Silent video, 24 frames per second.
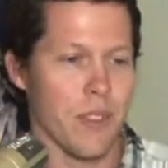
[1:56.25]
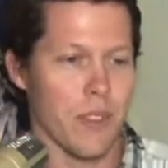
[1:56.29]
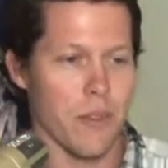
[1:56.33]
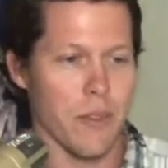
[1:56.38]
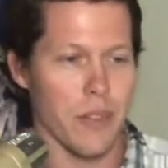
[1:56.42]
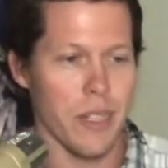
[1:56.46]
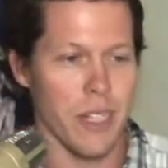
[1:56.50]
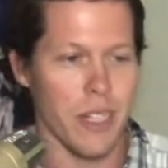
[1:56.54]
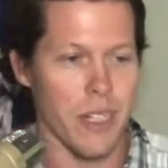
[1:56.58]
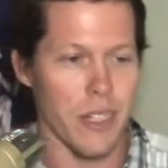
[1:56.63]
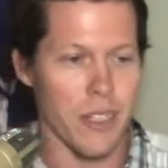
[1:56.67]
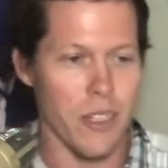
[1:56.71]

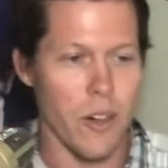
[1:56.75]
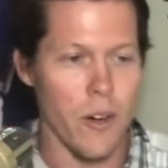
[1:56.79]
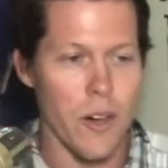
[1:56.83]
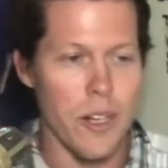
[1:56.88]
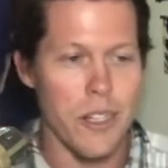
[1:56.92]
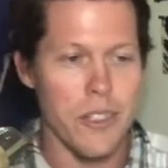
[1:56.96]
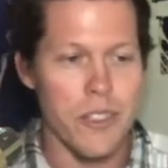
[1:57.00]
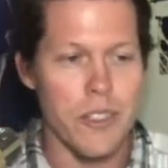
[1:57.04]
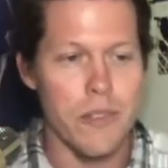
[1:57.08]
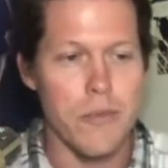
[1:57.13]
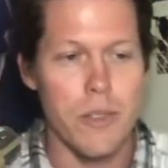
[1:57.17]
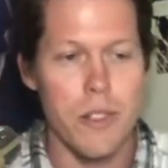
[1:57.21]
We are
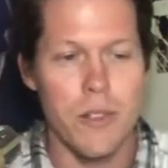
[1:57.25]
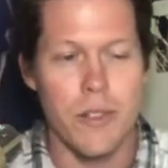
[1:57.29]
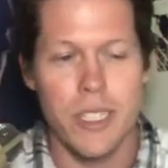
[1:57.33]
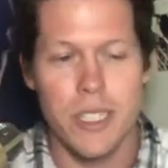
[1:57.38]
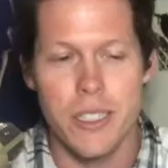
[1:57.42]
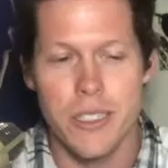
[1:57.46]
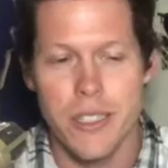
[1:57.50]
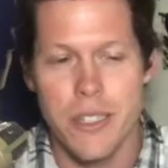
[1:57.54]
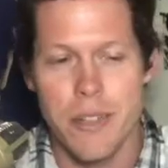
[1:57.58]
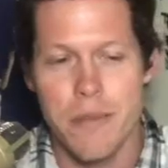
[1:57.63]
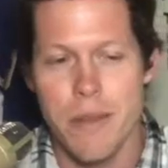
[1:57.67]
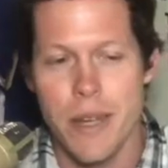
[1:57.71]
going to move
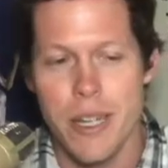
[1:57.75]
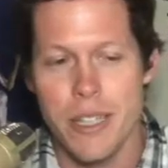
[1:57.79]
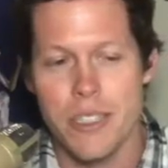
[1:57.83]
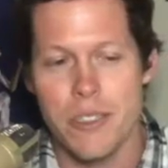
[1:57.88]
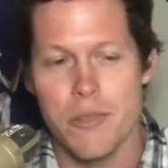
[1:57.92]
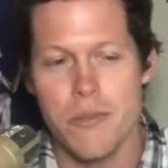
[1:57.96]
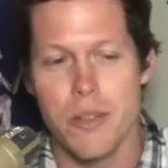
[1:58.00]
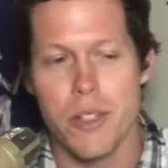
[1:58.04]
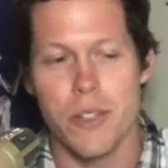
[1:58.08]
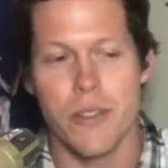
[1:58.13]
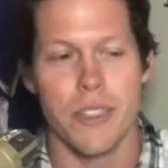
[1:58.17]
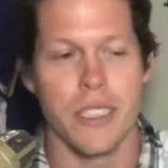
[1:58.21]
into the best
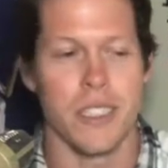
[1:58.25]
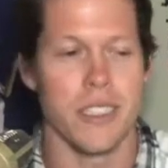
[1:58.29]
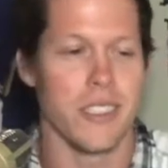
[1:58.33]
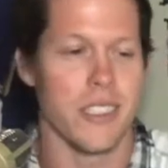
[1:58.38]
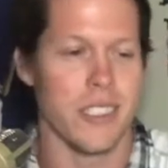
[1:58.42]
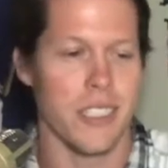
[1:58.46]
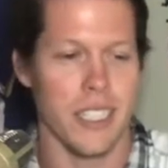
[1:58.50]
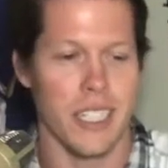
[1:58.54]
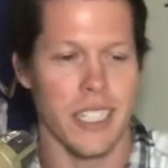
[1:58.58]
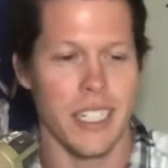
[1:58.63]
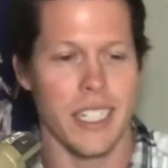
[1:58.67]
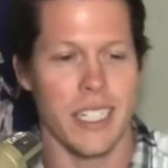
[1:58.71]
movies.
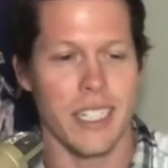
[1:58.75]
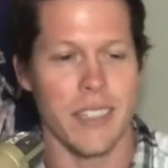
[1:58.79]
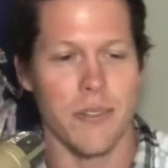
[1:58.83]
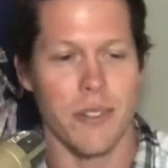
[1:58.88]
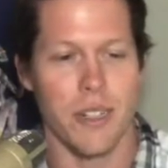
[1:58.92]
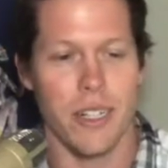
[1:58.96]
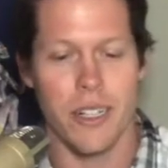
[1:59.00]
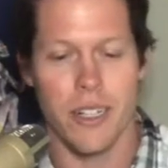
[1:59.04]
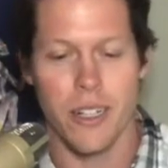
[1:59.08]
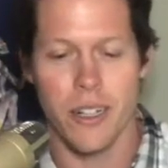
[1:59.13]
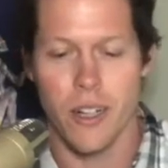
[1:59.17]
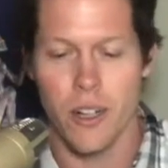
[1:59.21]
And we're
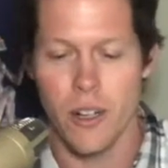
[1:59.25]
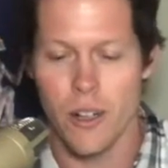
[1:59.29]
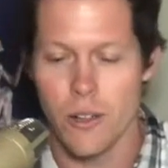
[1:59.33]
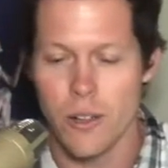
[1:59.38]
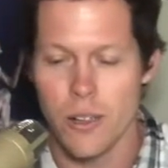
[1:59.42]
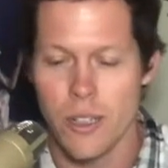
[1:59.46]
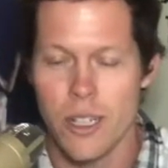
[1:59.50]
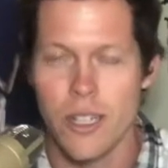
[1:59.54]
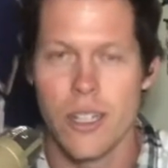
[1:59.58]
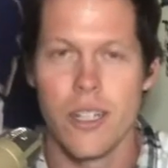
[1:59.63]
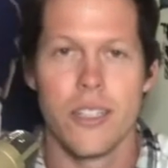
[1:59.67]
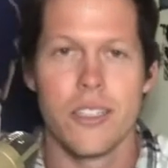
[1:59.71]
going to
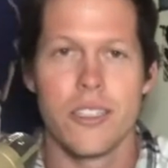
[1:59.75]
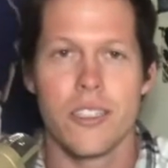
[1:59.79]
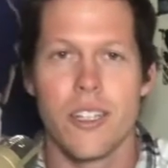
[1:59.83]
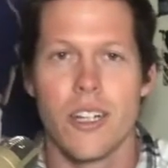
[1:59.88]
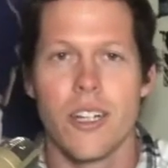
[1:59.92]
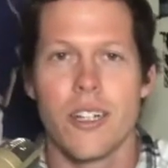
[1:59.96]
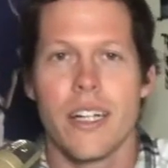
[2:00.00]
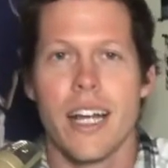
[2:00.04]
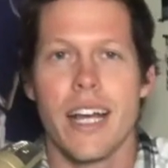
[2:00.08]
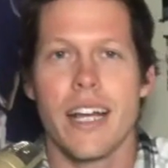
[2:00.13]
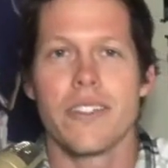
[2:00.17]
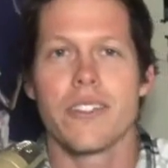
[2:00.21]
go
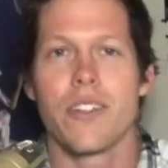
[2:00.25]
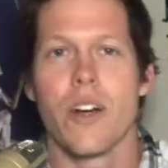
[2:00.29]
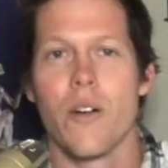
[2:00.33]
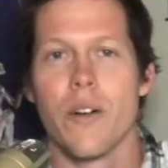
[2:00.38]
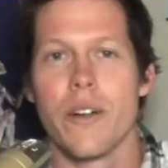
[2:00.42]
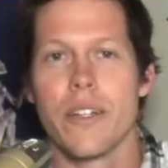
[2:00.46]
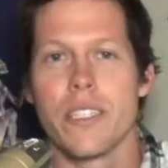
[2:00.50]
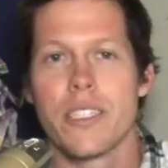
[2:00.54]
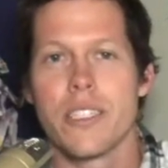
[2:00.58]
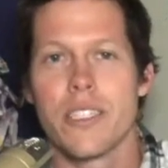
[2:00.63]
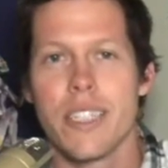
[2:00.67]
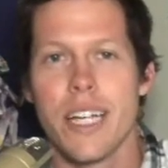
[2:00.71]
start, as
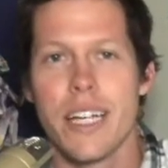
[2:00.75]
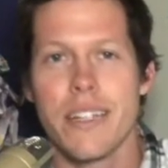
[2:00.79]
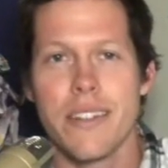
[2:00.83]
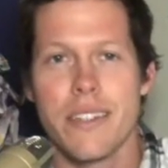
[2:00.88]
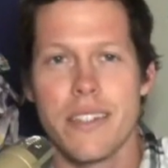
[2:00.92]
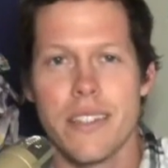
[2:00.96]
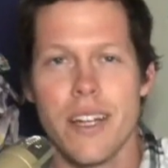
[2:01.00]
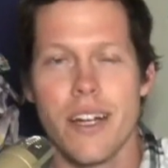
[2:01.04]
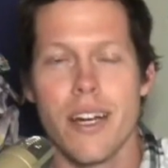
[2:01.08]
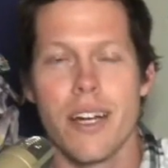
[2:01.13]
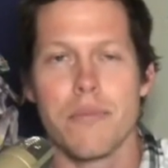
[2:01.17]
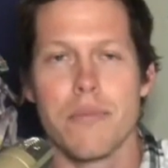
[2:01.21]
always, at the
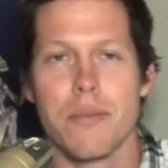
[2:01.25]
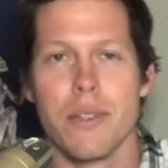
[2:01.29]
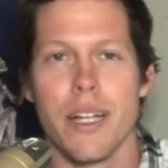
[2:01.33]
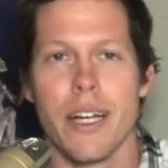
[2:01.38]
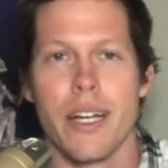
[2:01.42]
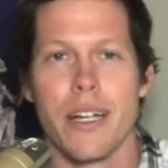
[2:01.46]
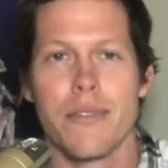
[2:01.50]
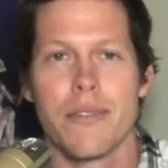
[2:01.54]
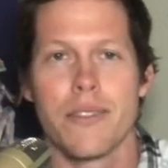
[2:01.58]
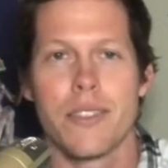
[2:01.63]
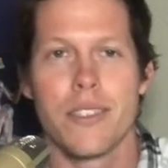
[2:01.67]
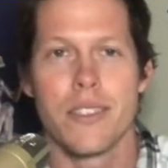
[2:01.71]
top
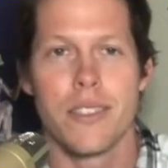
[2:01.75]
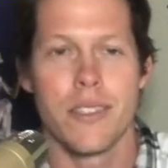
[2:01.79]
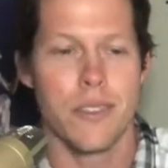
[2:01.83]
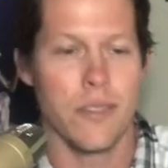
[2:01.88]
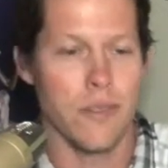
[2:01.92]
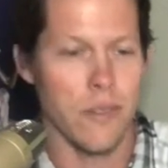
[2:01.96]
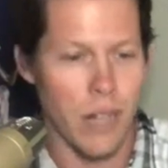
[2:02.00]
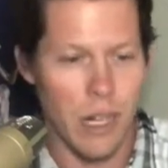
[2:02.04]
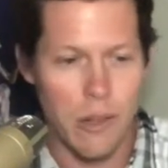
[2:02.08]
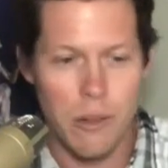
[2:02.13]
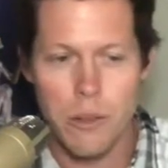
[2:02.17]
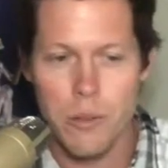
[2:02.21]
left.
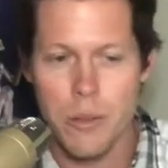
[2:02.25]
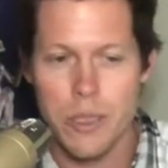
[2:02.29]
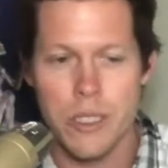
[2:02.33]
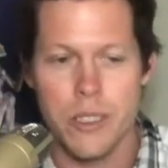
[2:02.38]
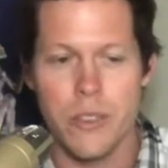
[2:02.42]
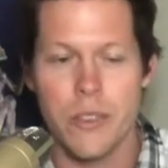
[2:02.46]
Why would we do